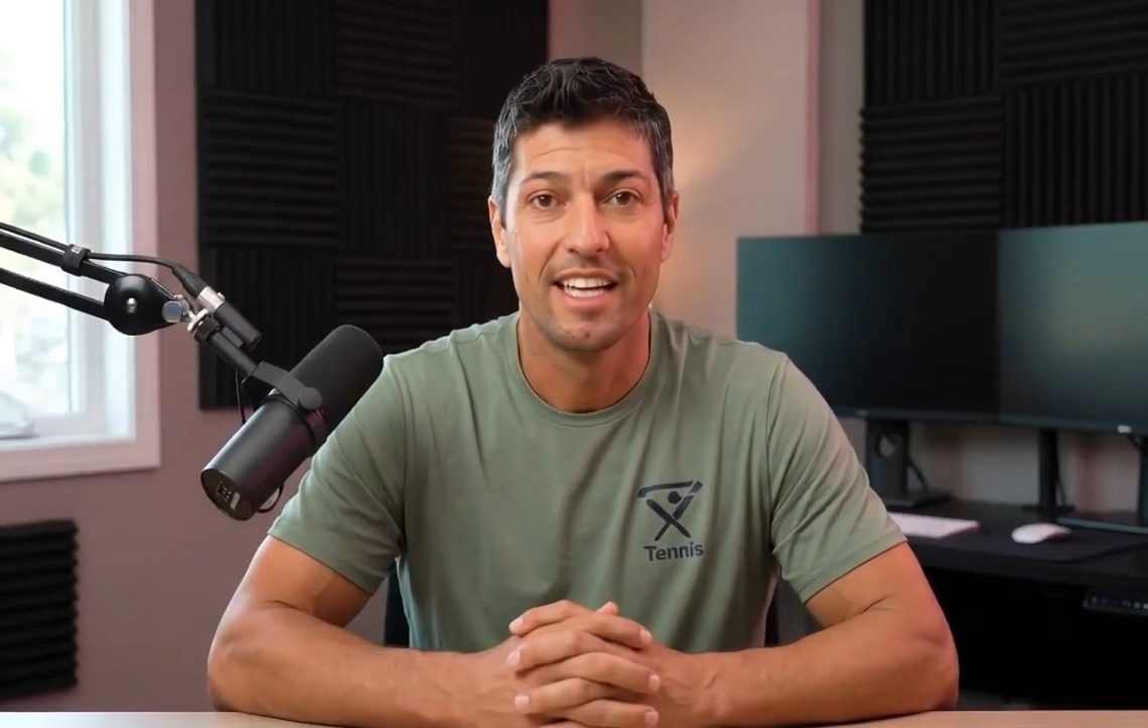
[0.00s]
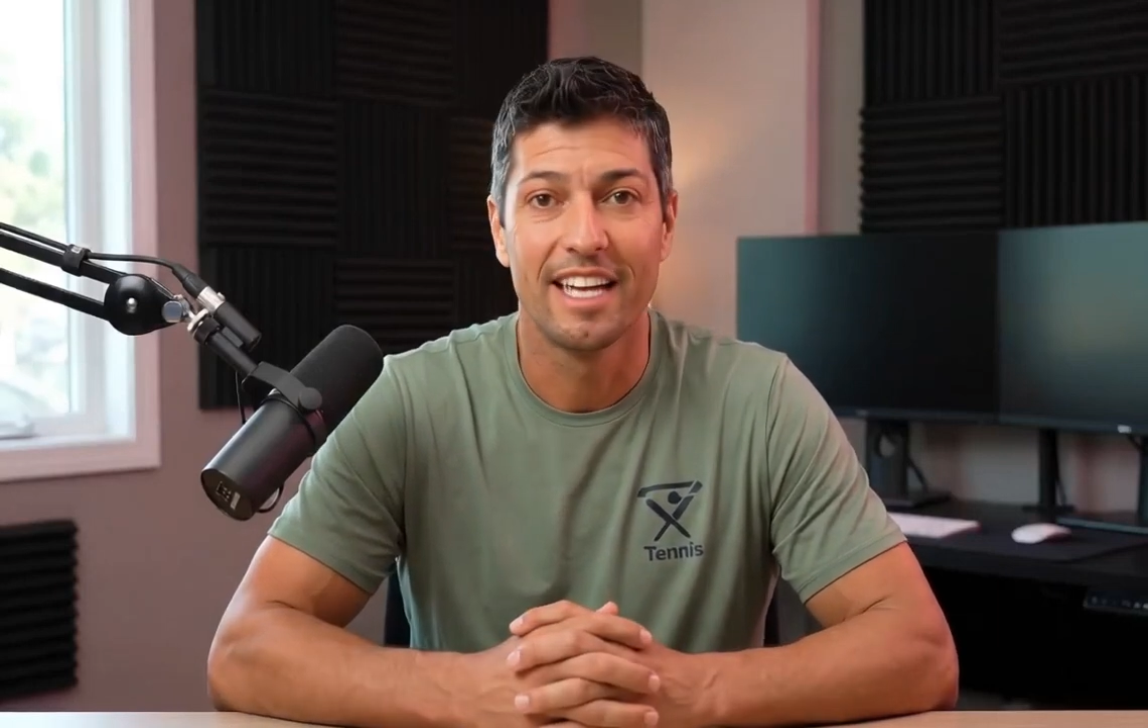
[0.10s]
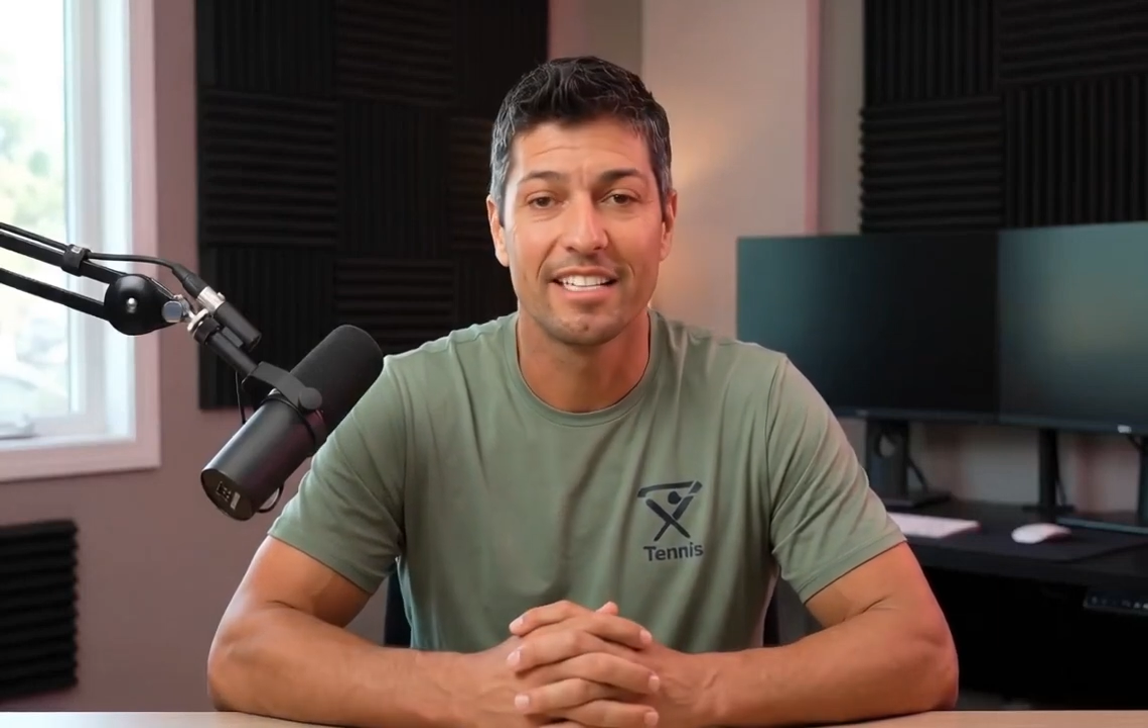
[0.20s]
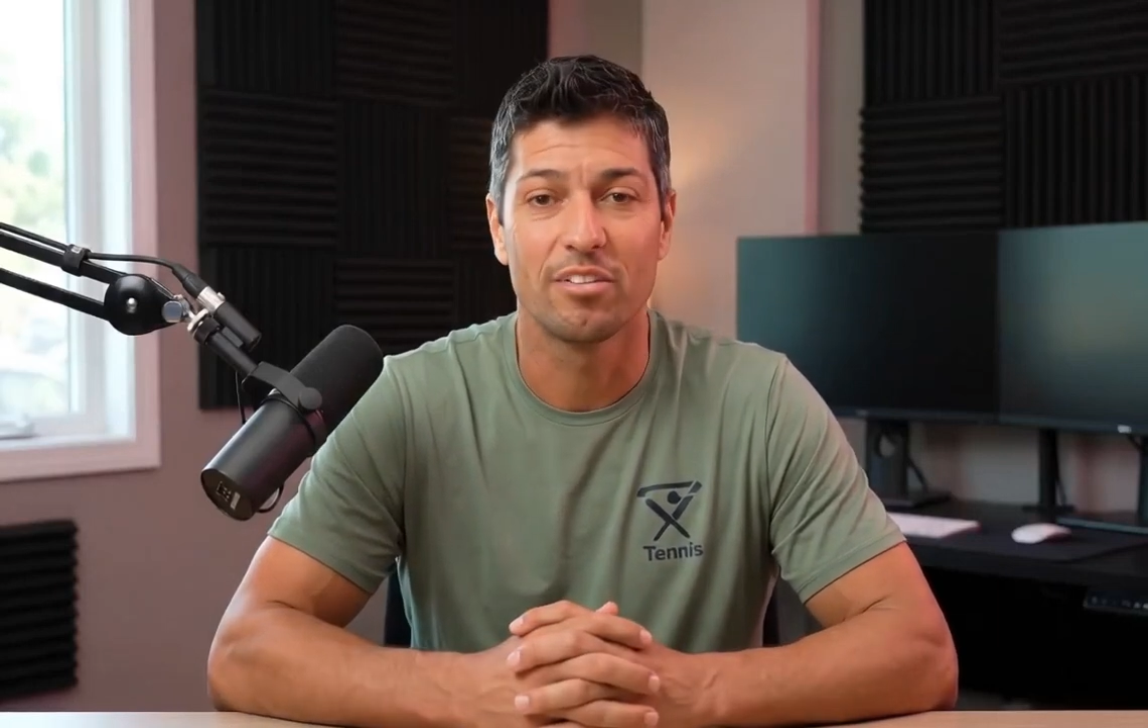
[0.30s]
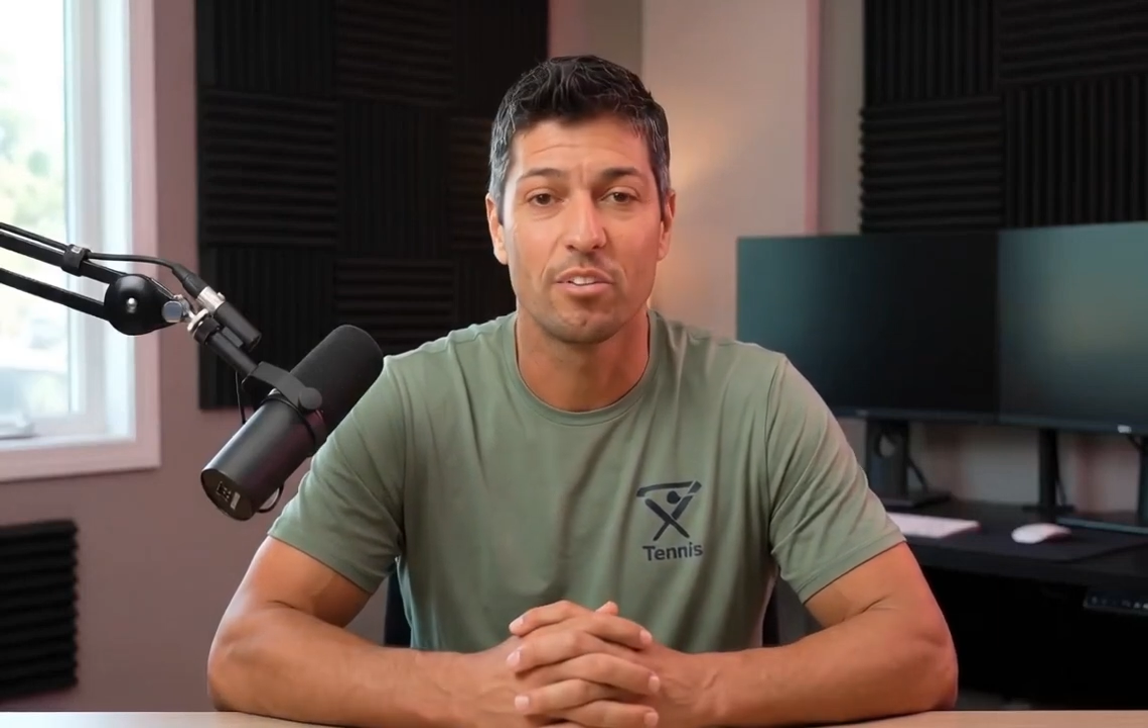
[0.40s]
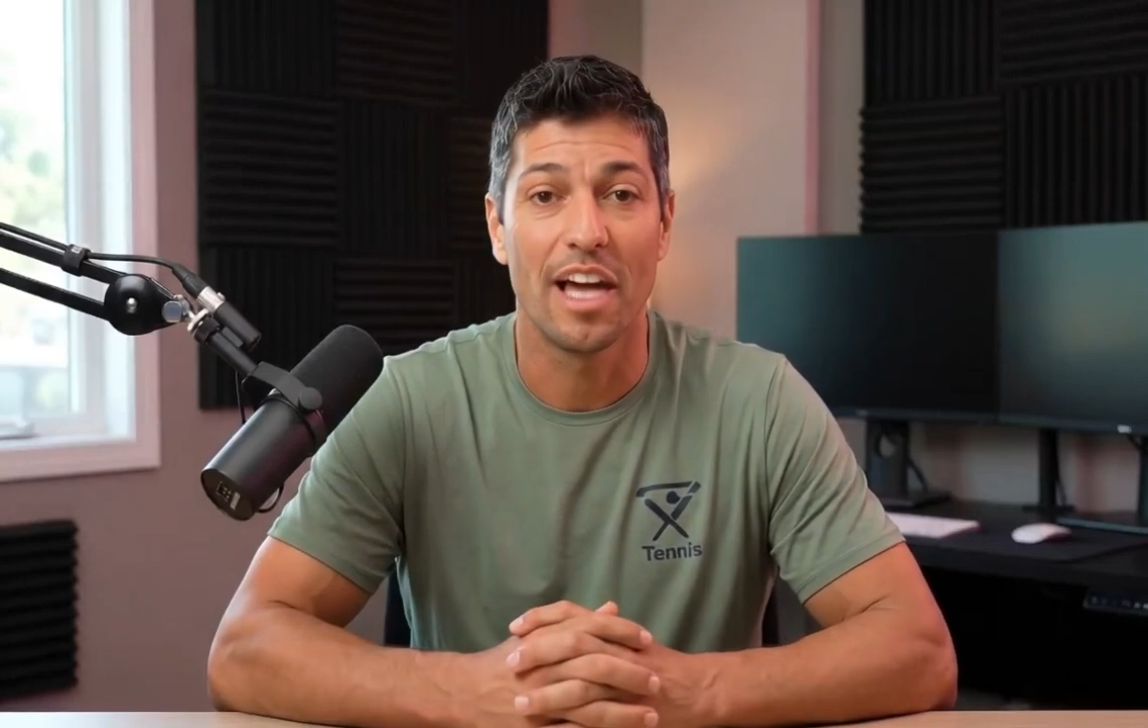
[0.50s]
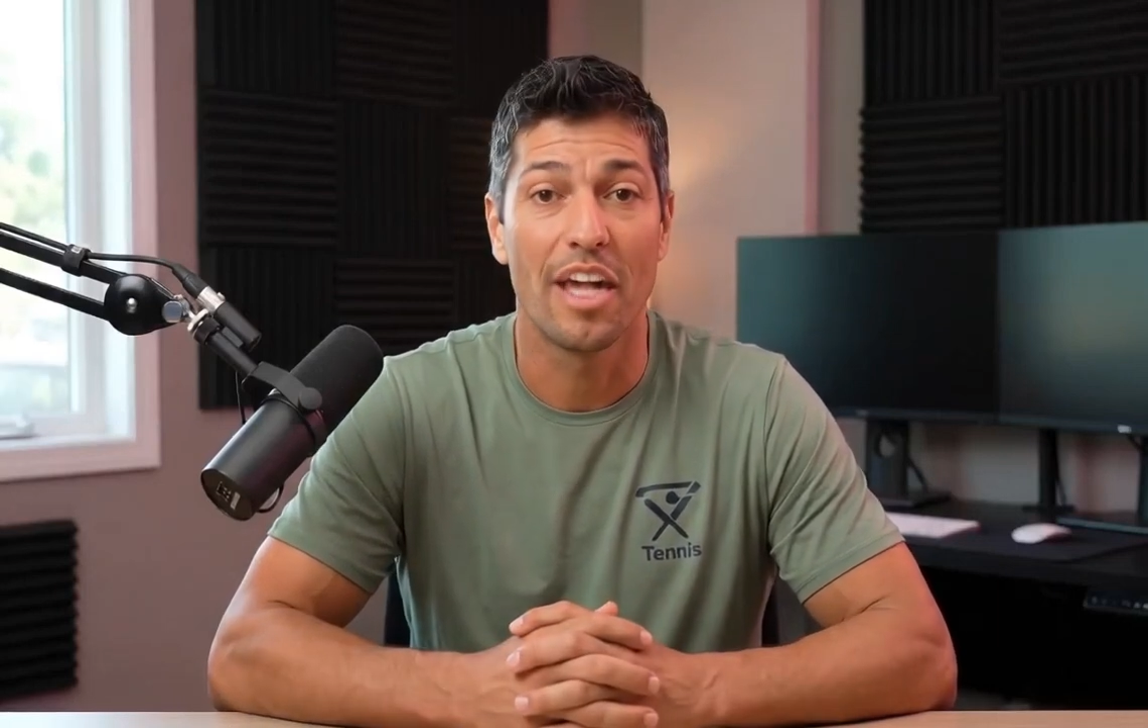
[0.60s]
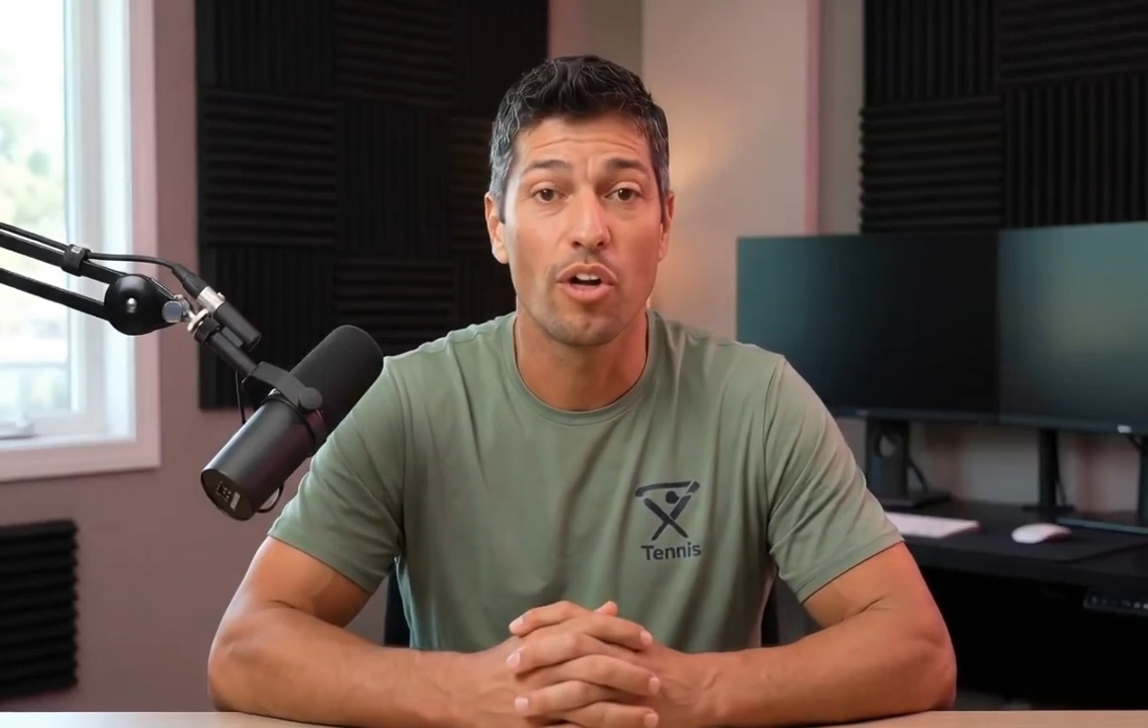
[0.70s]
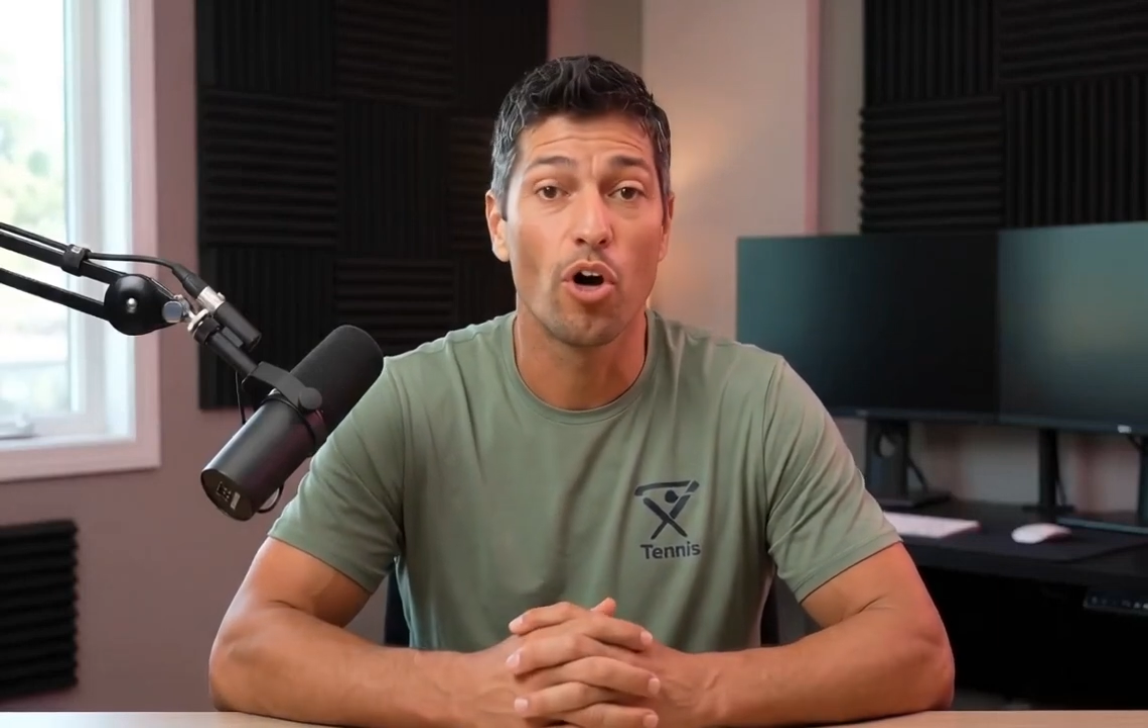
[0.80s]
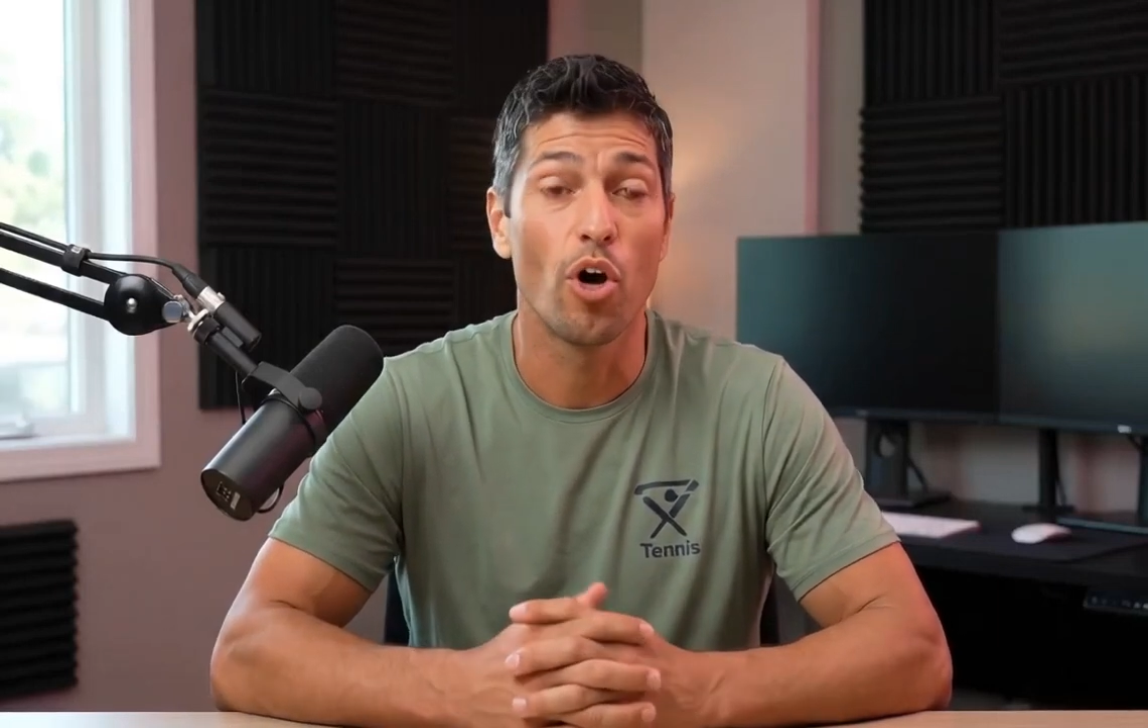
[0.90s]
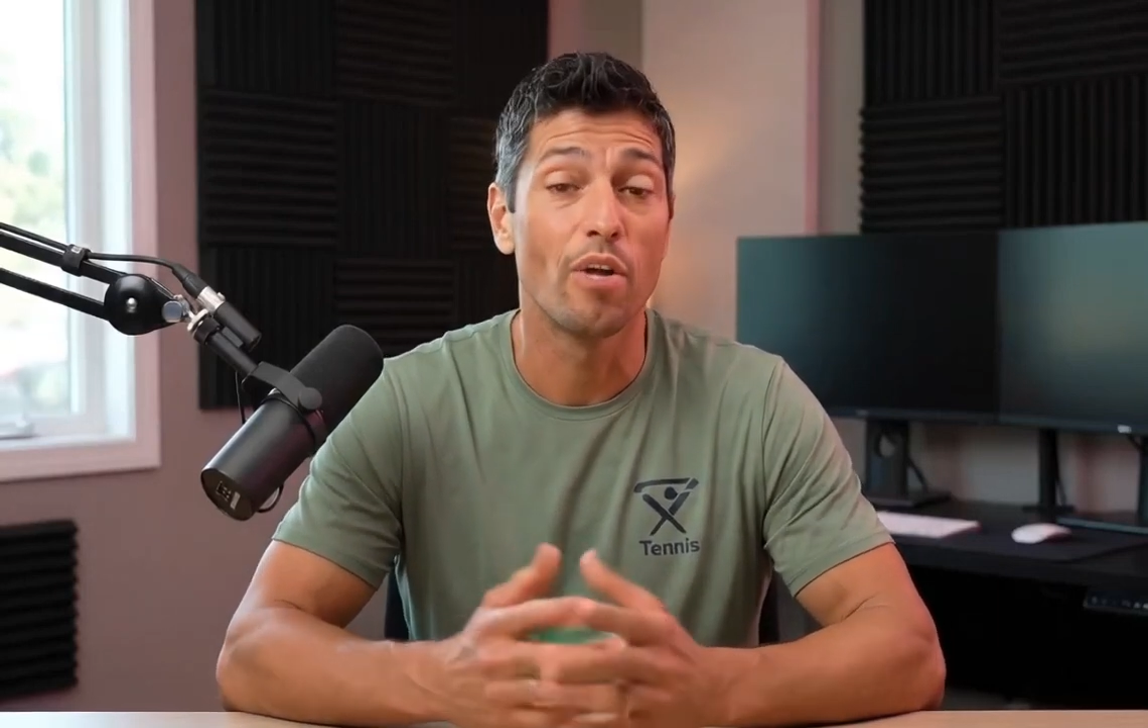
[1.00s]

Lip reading: And so now not